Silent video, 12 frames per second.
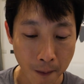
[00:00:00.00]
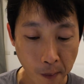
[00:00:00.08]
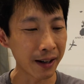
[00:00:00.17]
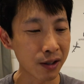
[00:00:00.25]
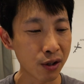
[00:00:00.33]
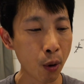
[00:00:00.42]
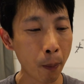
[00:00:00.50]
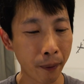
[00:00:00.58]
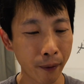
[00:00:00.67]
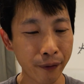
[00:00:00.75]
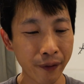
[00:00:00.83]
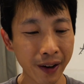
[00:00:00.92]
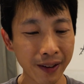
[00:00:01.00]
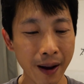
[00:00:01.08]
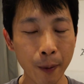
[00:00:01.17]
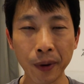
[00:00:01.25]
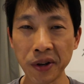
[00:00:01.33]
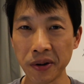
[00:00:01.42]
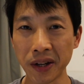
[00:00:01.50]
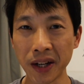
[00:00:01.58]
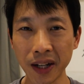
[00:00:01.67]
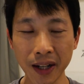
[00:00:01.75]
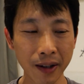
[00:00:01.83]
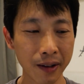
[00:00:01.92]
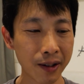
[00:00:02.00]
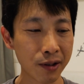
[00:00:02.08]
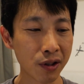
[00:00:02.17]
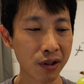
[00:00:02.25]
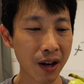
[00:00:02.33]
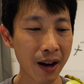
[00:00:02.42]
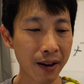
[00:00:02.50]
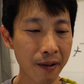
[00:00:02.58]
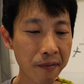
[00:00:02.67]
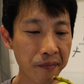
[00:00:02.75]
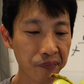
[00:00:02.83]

It's so perfect that when you eat it, it just kind of